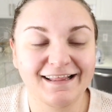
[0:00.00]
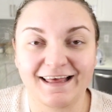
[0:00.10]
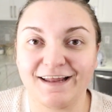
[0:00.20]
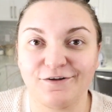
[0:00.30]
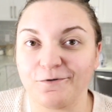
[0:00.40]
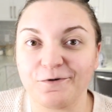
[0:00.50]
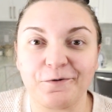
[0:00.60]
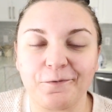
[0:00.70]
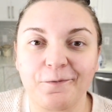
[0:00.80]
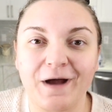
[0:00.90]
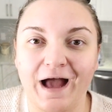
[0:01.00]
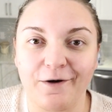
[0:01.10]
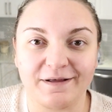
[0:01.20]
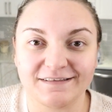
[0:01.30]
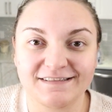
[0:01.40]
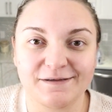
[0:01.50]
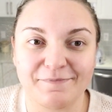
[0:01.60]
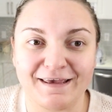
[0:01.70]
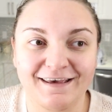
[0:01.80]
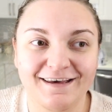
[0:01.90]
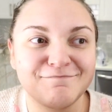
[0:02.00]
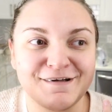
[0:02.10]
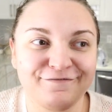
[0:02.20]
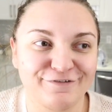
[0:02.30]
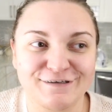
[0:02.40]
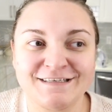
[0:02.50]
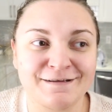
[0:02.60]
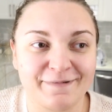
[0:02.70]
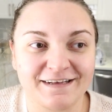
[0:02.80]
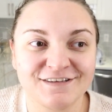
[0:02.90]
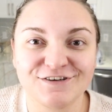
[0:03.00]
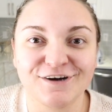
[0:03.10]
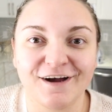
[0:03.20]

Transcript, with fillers: Like I don't know how else to make my first semester